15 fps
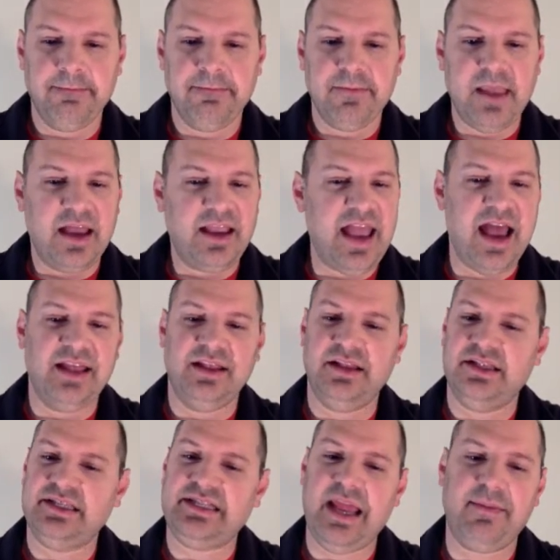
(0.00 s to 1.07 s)
Again,
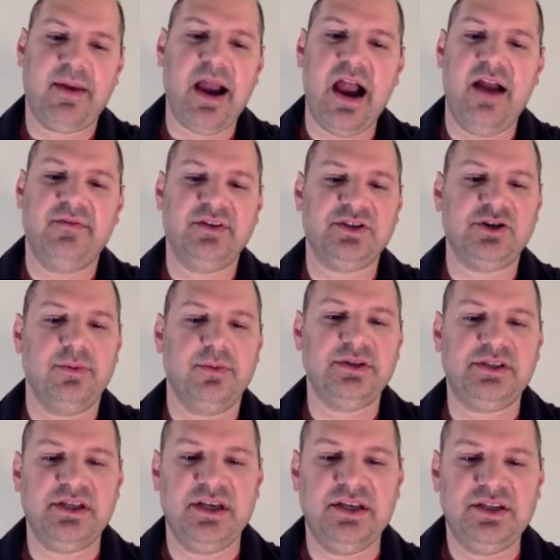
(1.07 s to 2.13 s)
the same kind of
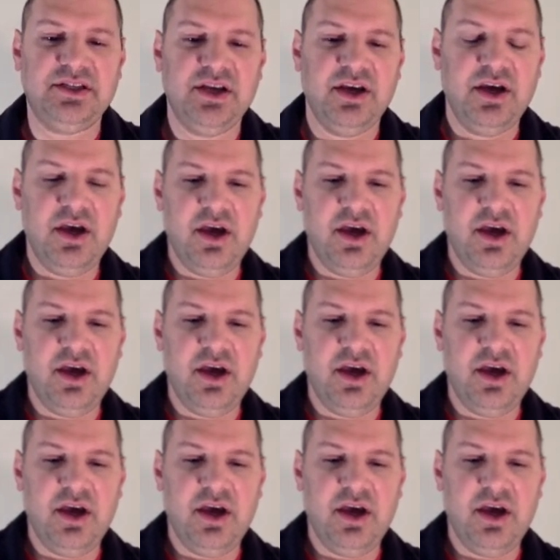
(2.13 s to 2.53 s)
disturbances.